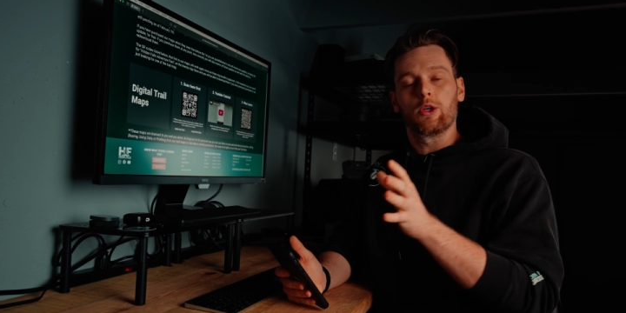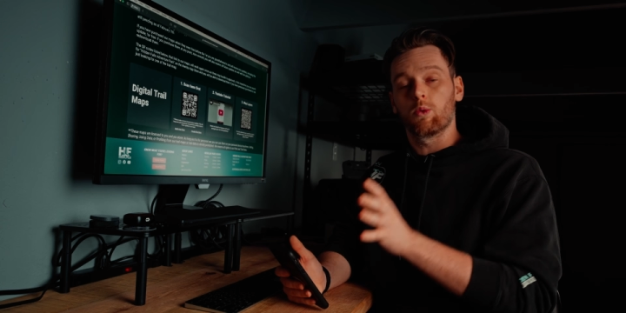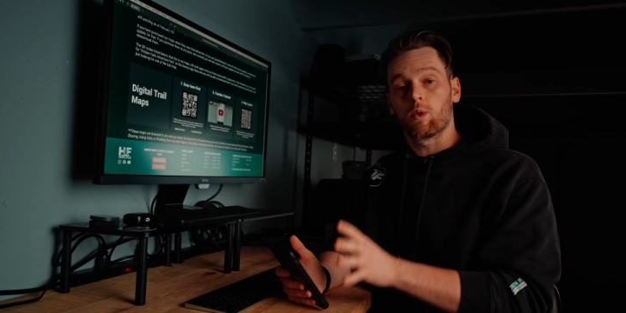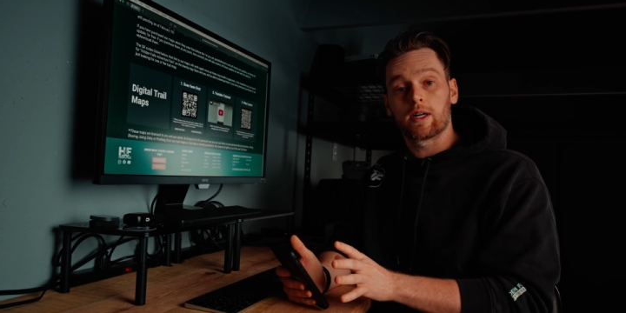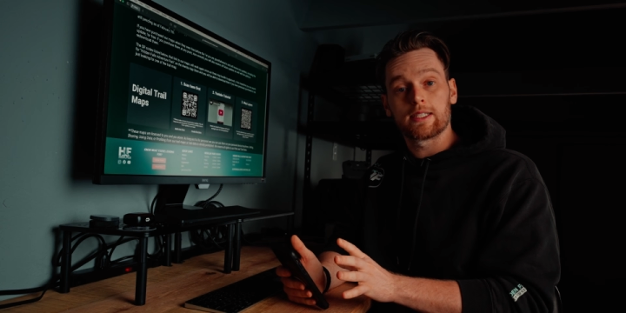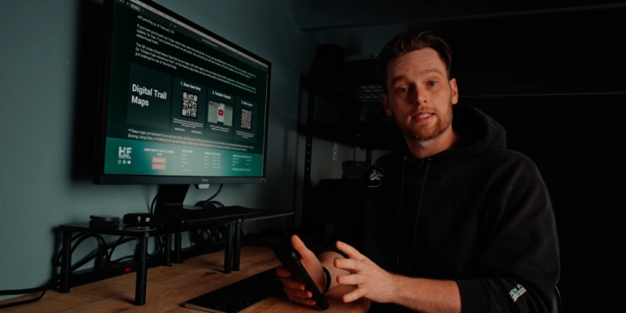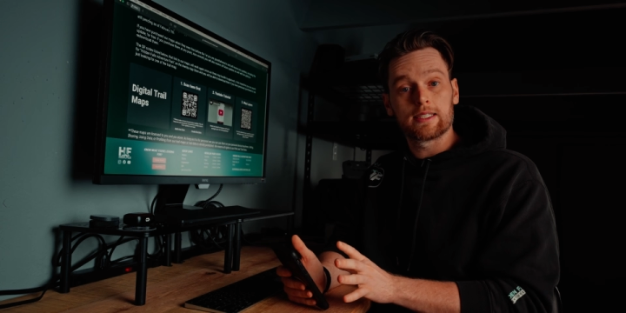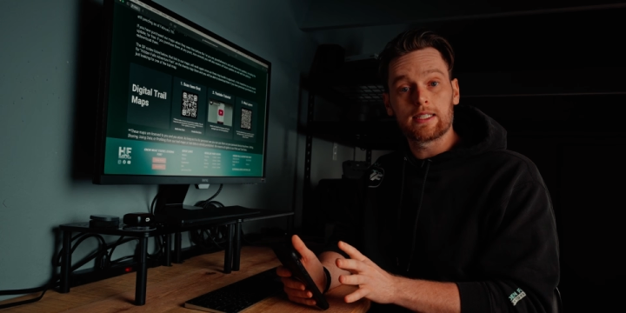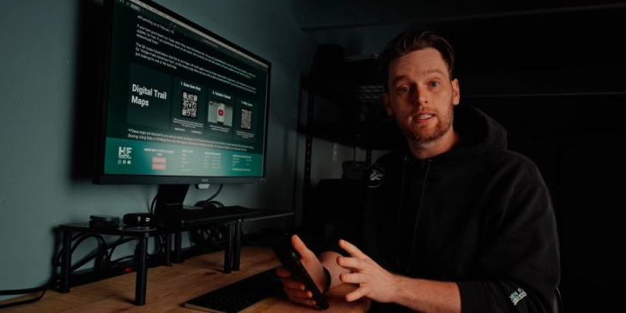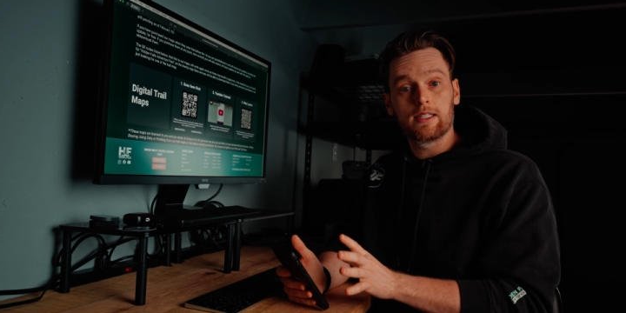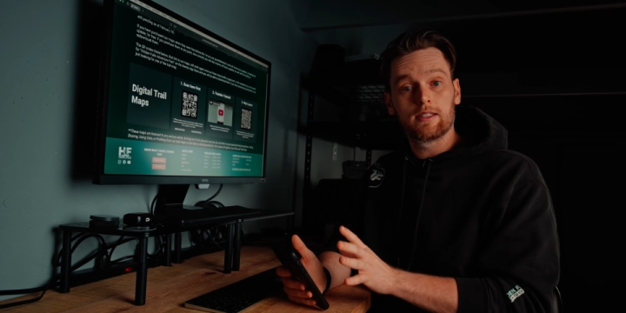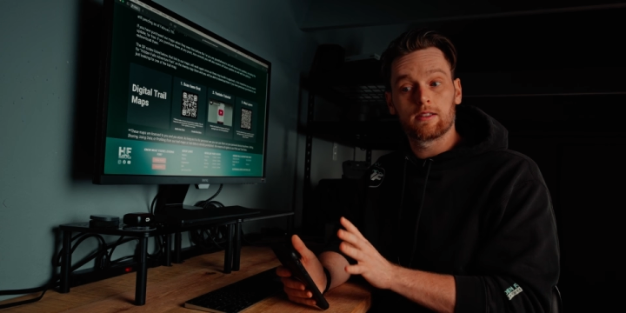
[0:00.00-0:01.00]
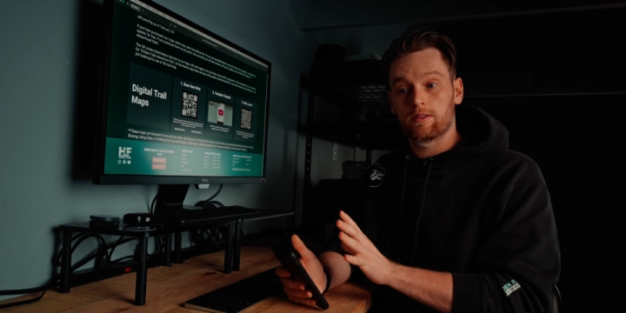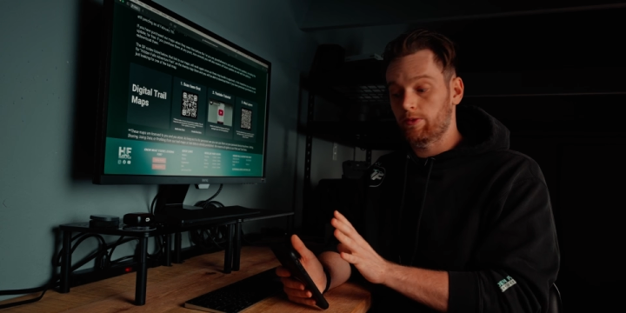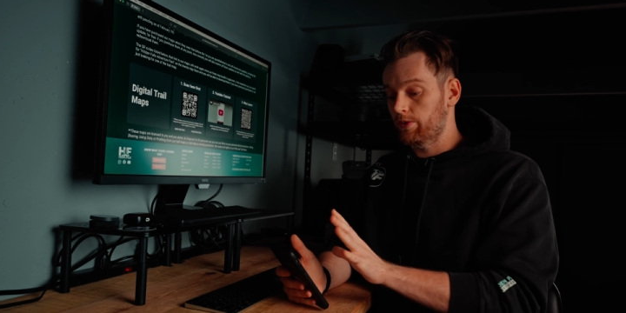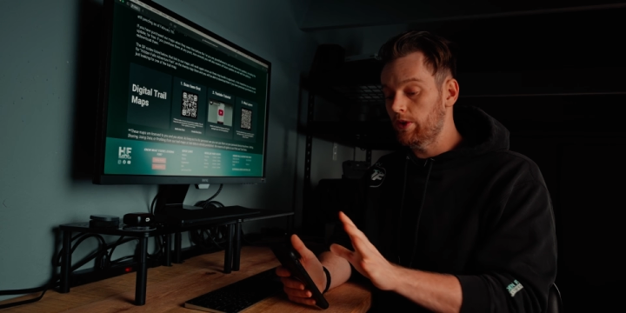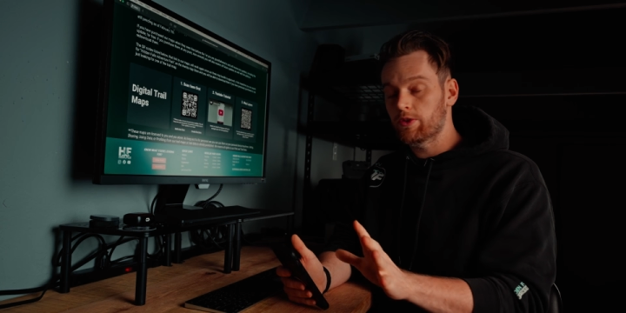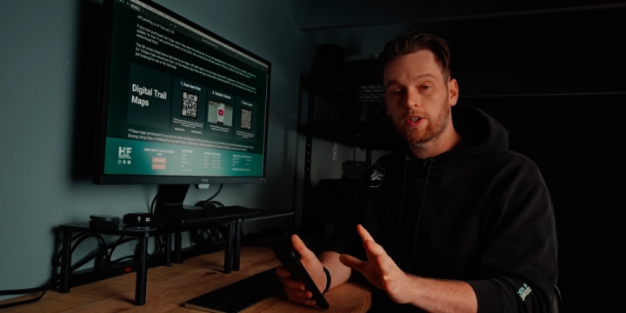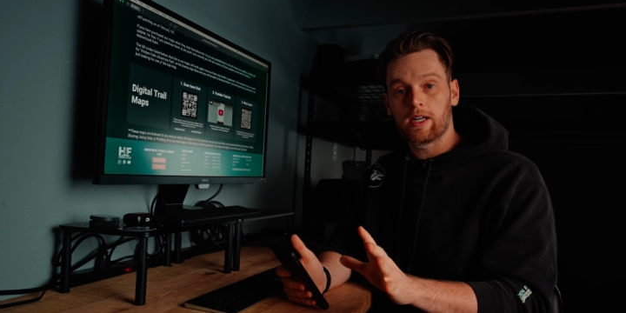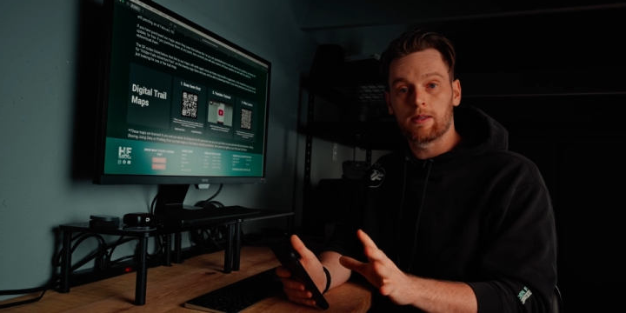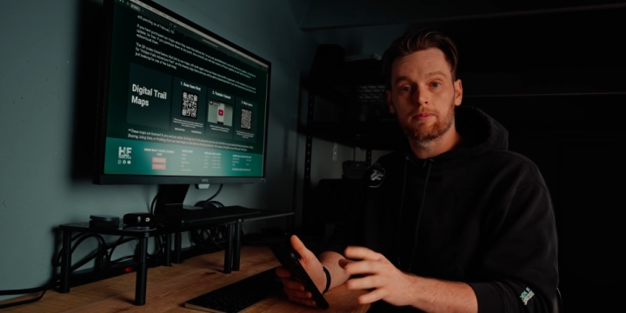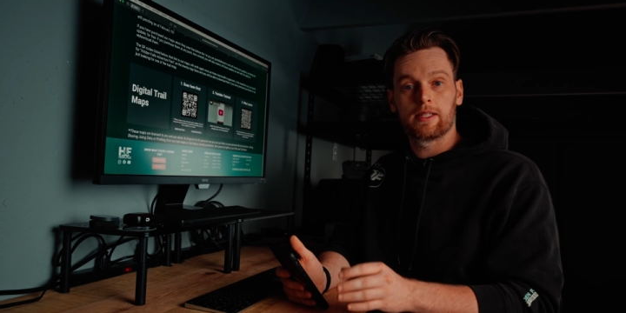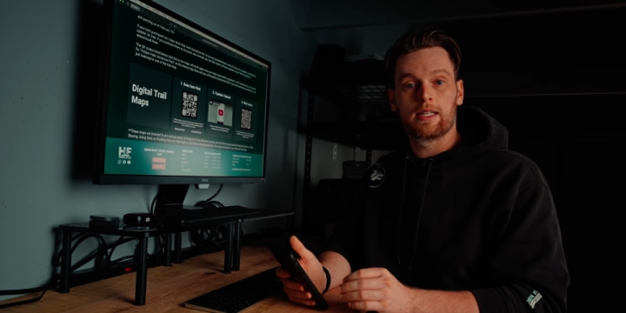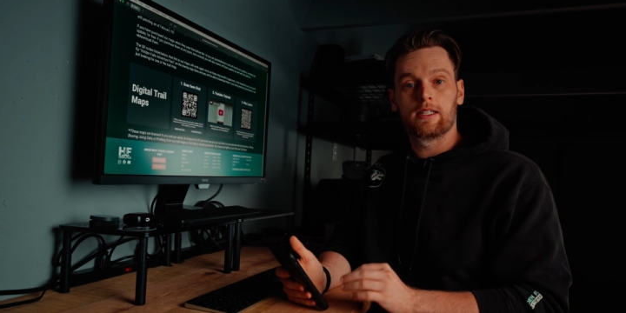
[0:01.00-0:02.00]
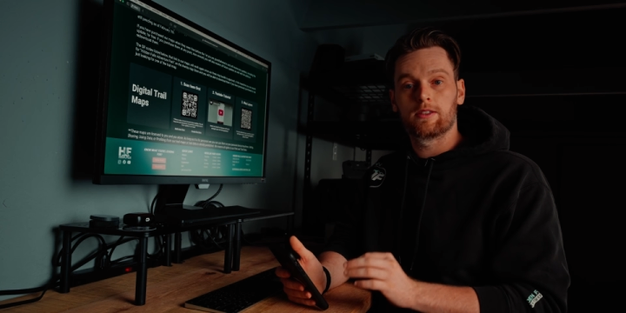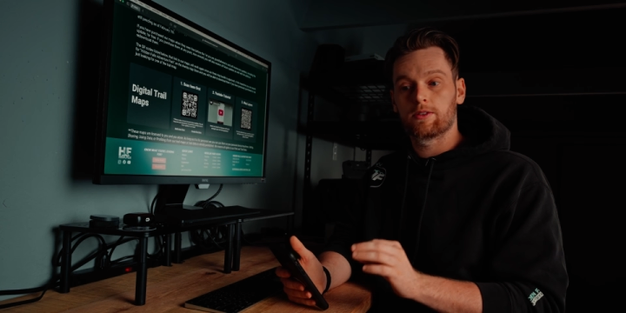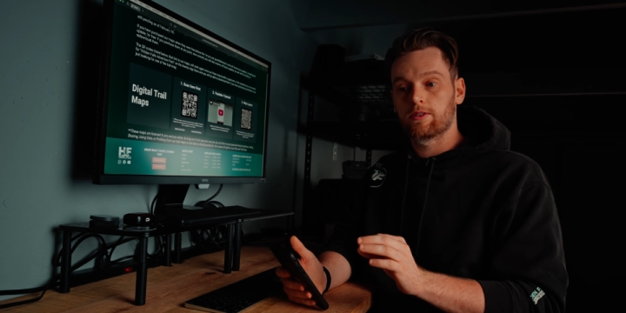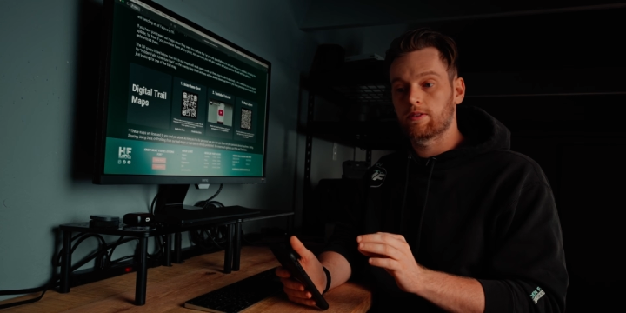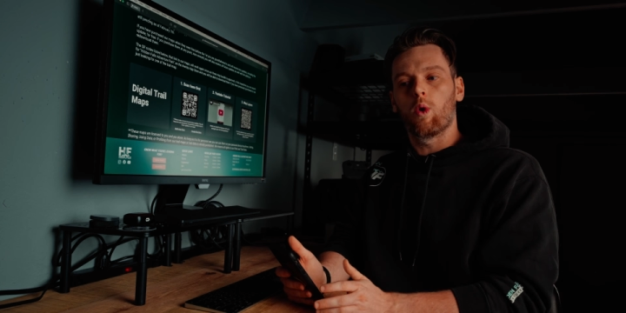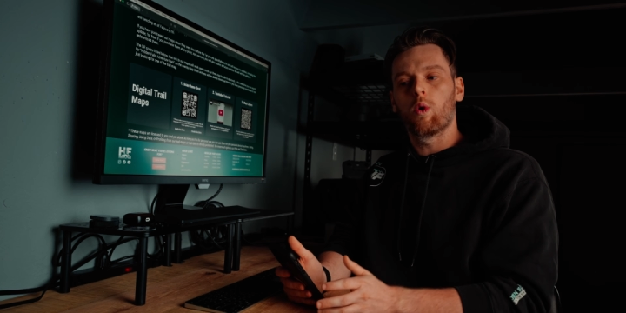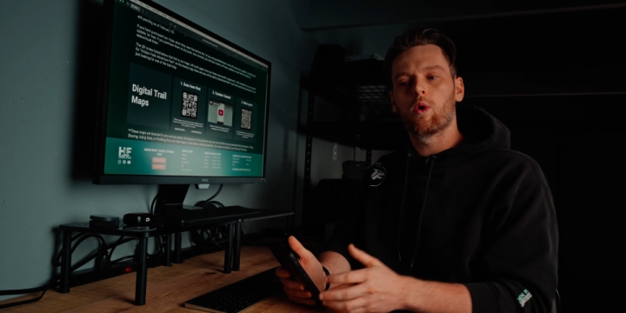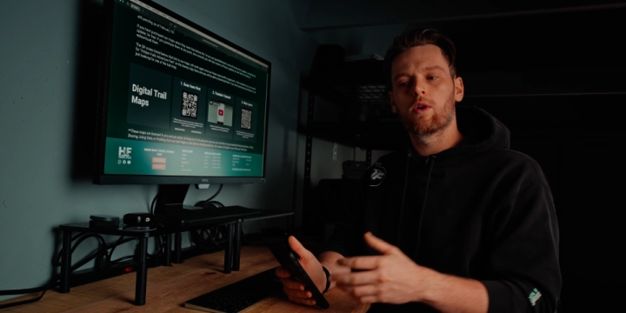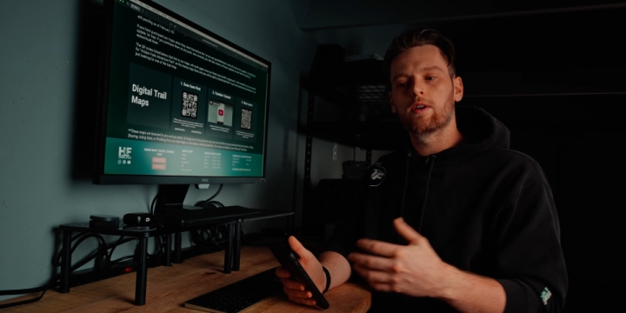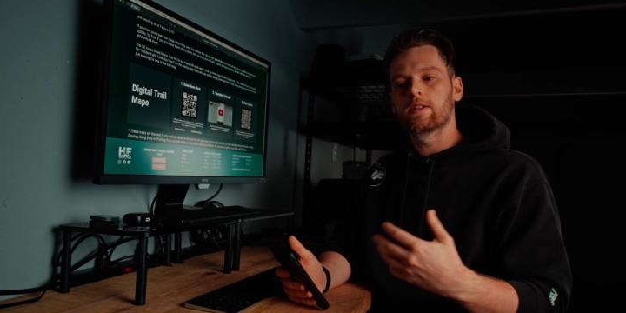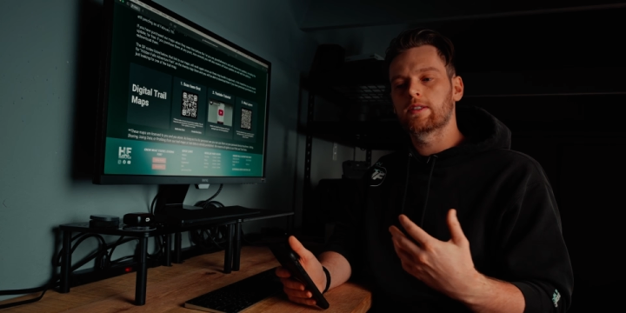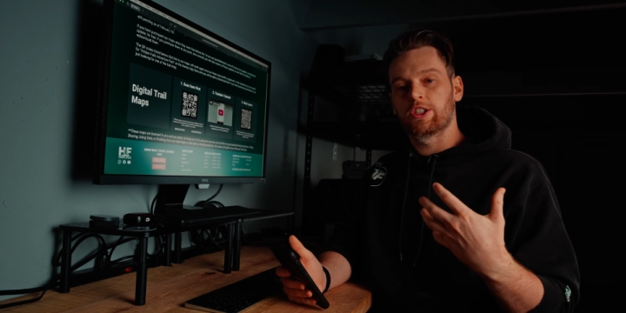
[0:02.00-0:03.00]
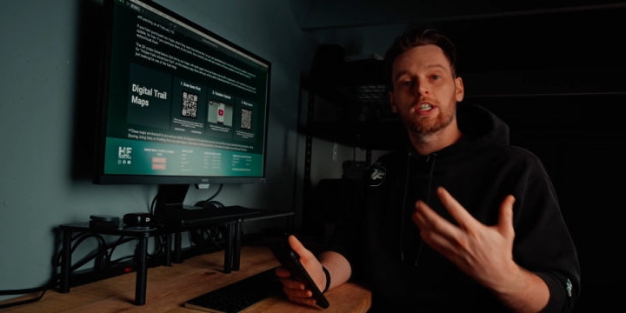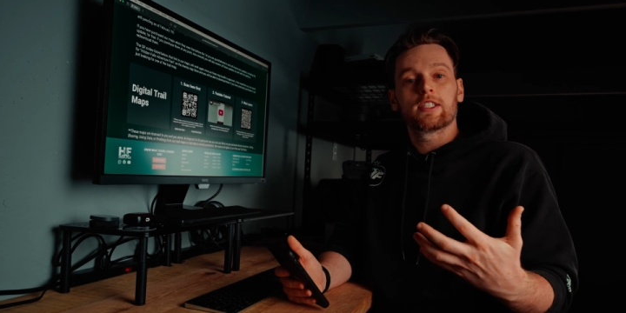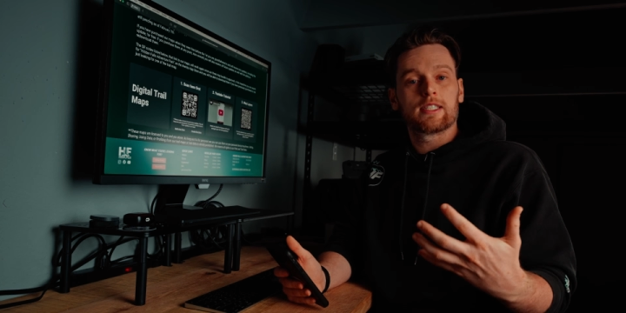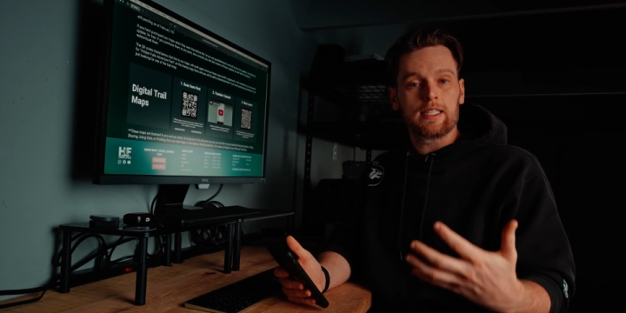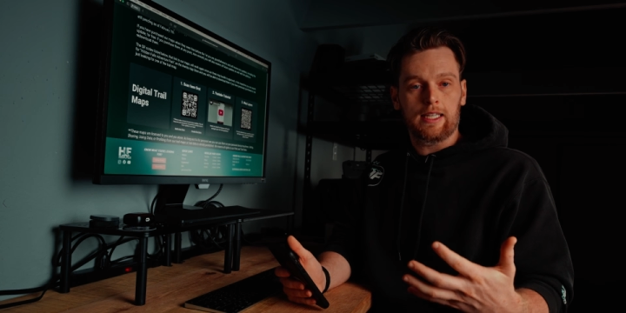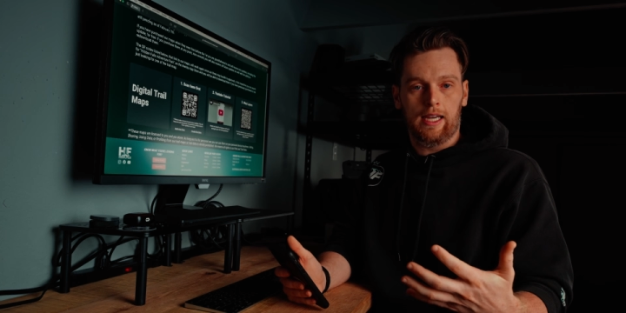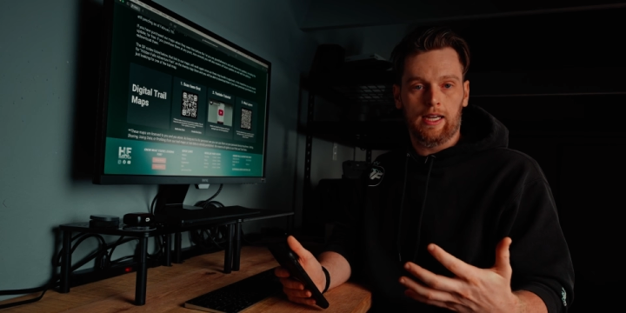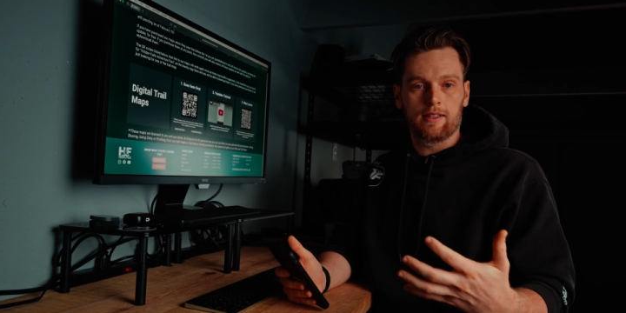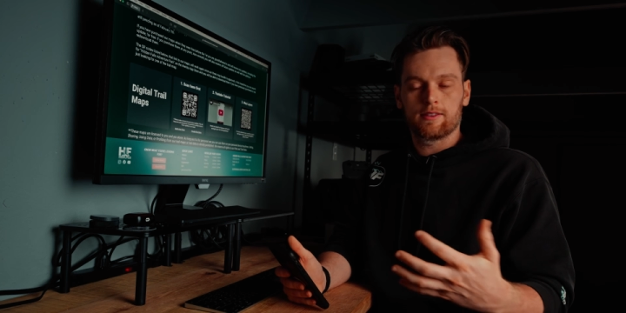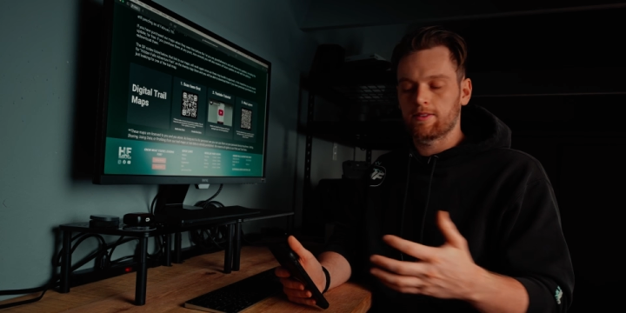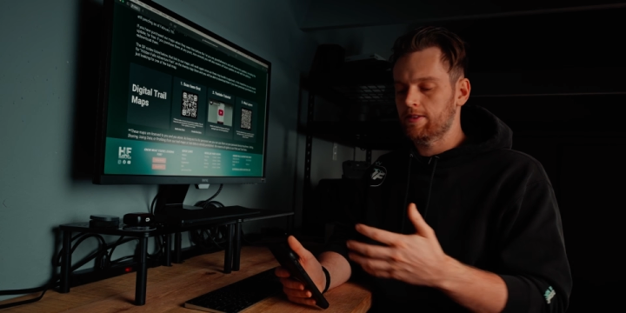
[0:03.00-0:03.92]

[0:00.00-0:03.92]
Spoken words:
want to see future updates, or just in case,